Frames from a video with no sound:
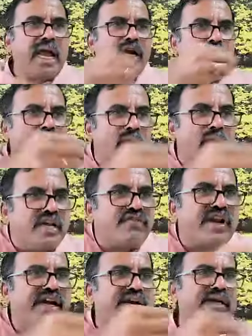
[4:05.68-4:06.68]
and you are
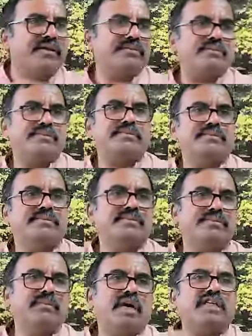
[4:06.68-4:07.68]
different
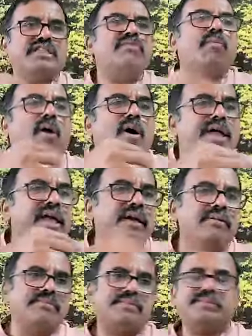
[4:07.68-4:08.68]
because of
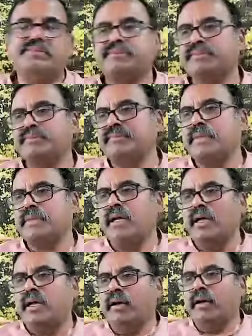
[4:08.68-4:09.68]
body,
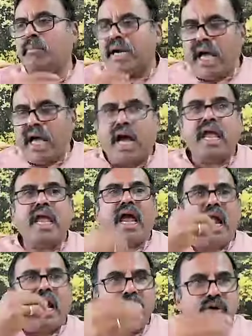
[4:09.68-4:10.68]
but I
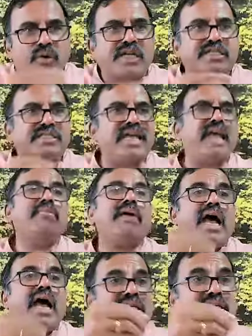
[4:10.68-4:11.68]
and you are same
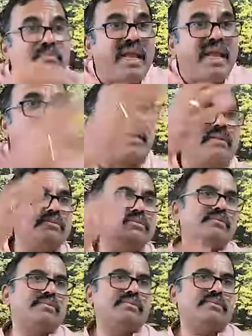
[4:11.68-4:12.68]
as men.
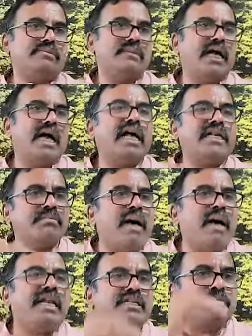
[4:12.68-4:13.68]
As
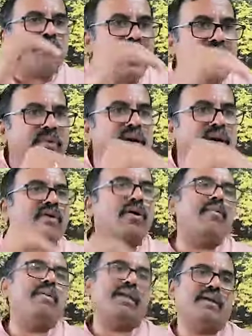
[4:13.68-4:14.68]
man's body, we are
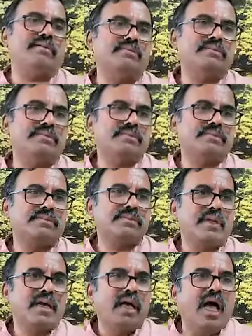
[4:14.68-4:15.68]
common.
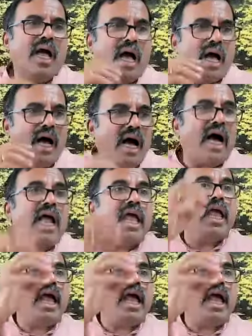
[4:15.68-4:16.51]
I